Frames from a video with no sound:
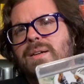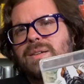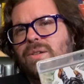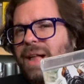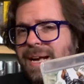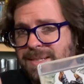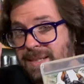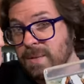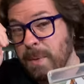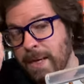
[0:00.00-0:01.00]

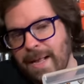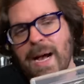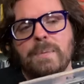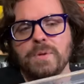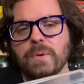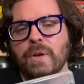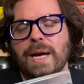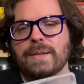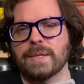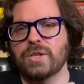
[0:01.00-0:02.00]
Classics, man. Absolute
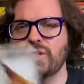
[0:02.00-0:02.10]
classics.